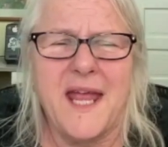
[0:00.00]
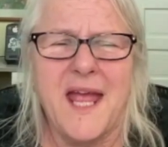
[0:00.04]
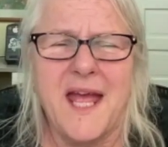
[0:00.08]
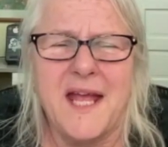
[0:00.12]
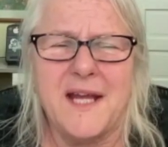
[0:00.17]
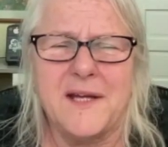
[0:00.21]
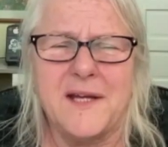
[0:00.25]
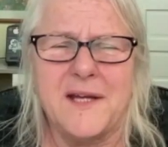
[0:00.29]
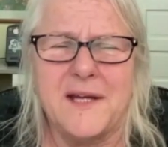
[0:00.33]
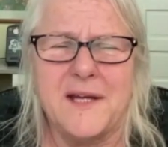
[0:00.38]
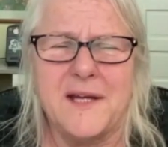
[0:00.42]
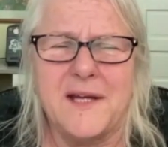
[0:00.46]

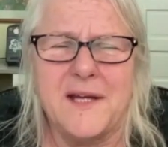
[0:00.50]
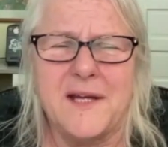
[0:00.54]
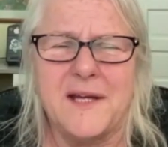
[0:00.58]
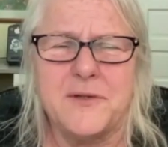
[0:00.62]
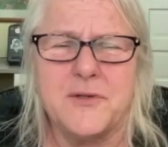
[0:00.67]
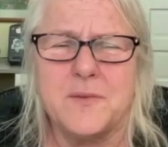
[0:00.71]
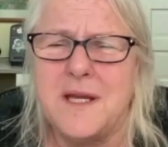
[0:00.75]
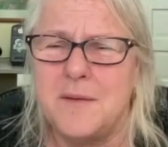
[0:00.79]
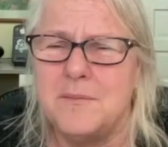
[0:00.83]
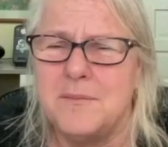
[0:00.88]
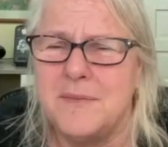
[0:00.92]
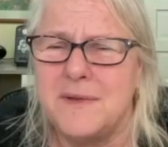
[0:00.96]
And I had a
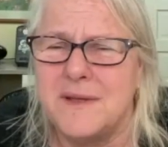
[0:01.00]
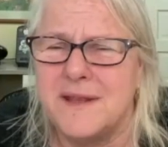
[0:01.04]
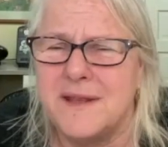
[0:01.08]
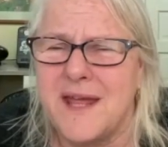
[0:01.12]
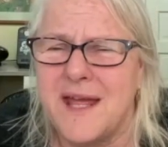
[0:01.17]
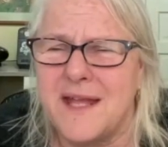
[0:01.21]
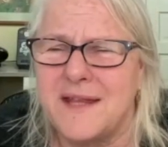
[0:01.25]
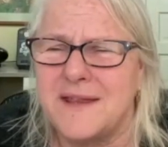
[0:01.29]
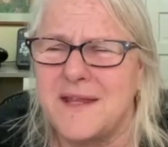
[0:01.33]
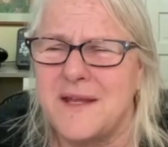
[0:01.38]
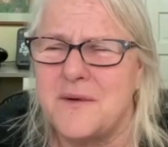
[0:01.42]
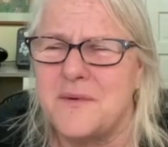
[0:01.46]

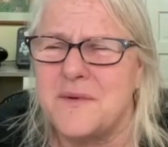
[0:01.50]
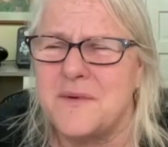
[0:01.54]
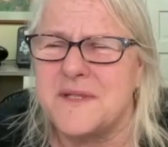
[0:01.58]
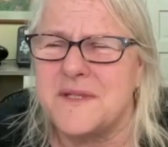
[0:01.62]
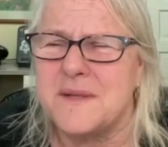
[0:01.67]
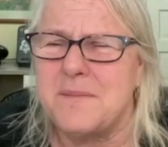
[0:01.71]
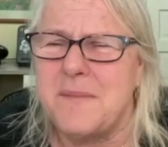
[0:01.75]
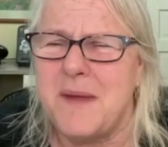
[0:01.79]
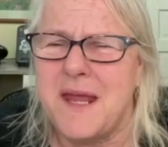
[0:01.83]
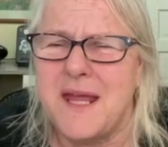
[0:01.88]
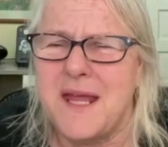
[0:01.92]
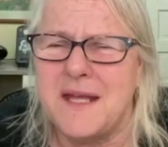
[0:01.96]
dream that
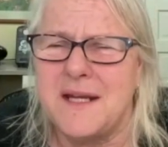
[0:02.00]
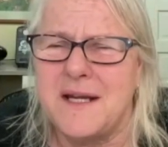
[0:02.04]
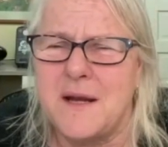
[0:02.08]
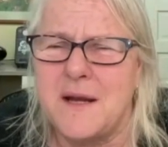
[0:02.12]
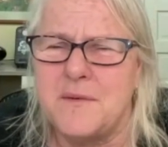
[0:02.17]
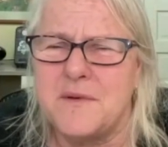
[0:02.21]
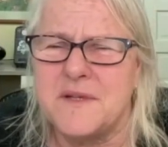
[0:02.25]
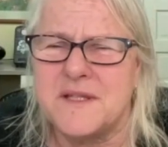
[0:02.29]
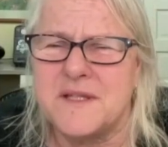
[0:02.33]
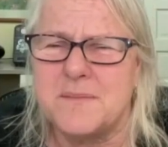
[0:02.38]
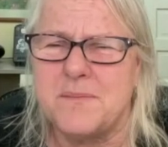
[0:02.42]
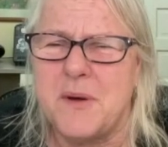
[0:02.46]
there was a
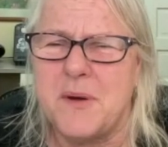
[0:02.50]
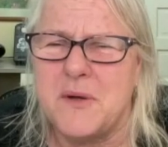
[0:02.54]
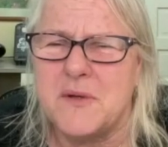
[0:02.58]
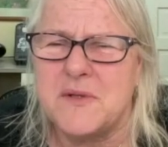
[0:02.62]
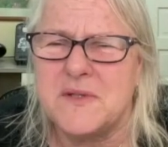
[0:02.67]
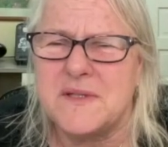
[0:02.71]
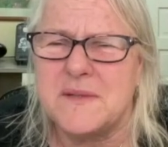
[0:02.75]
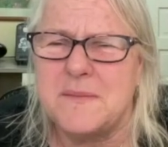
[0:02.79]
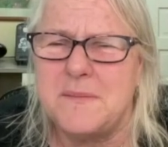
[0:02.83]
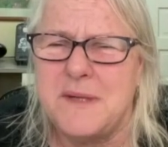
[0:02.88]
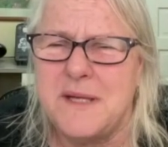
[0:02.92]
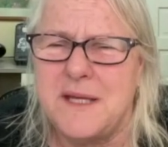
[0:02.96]
man I was
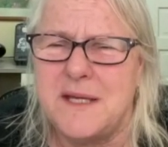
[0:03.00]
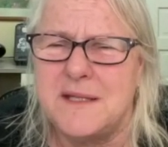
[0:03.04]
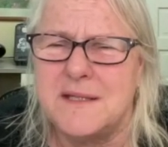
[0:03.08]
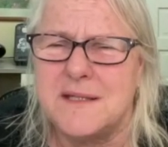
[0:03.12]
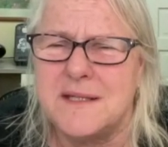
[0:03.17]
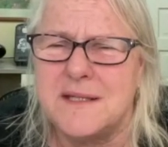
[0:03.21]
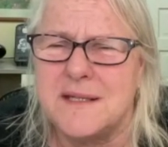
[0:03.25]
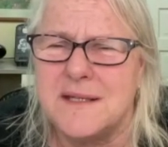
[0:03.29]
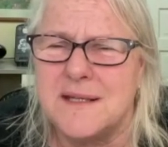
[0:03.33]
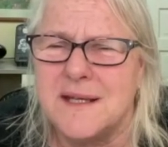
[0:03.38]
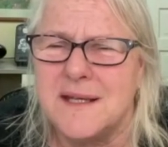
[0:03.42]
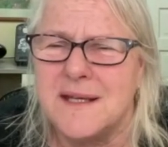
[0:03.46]
supposed to
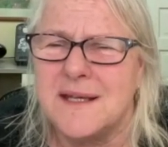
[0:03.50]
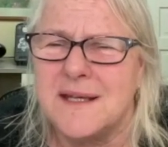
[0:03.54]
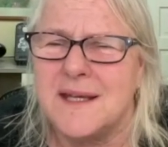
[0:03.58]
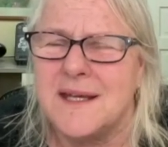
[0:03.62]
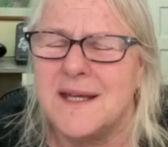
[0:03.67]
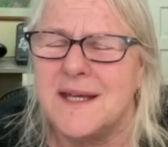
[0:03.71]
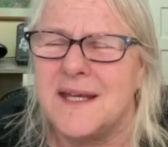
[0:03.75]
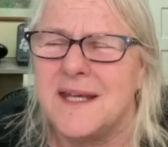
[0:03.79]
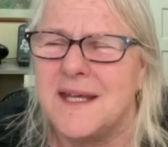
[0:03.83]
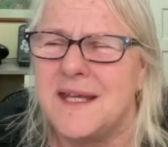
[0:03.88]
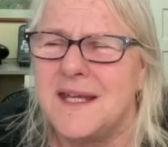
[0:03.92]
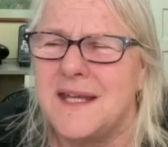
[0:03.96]
meet
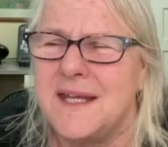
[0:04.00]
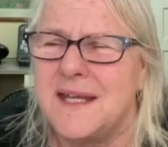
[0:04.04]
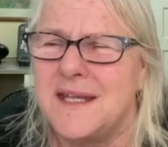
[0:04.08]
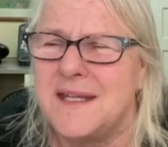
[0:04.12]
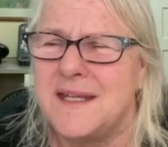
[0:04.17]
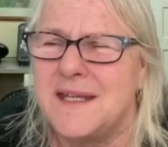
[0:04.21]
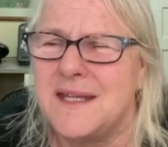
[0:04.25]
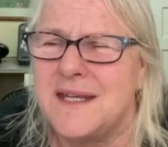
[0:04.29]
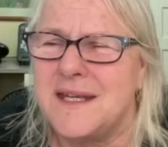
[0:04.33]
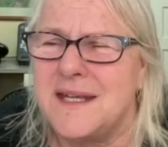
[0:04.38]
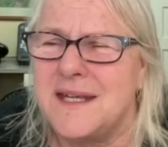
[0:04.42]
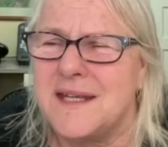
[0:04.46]

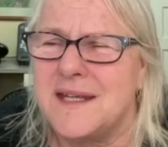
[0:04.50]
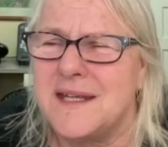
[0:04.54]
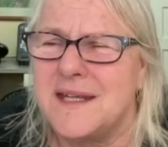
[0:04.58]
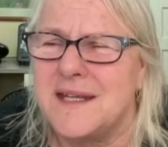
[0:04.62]
in